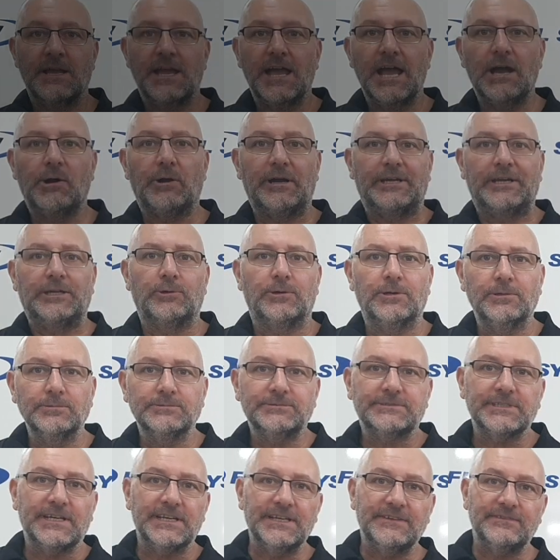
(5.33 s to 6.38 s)
How are you all?
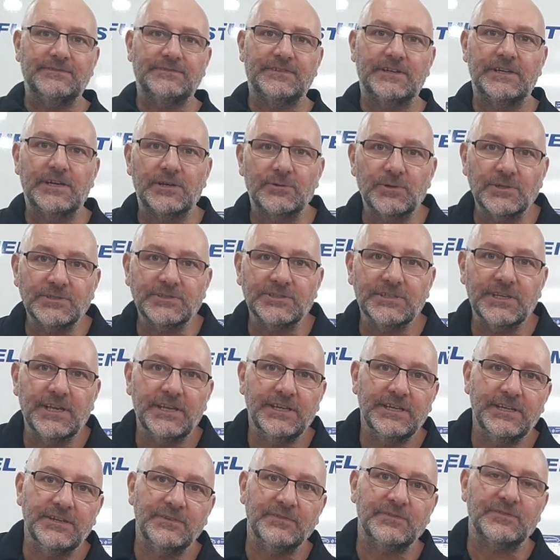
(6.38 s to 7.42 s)
Dave Rossinger
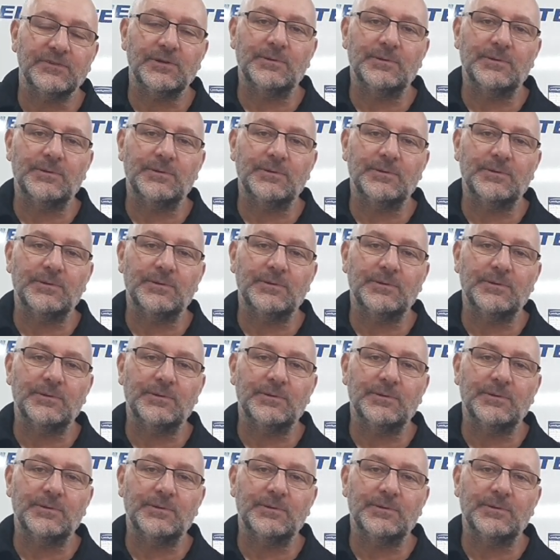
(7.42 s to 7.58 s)
here from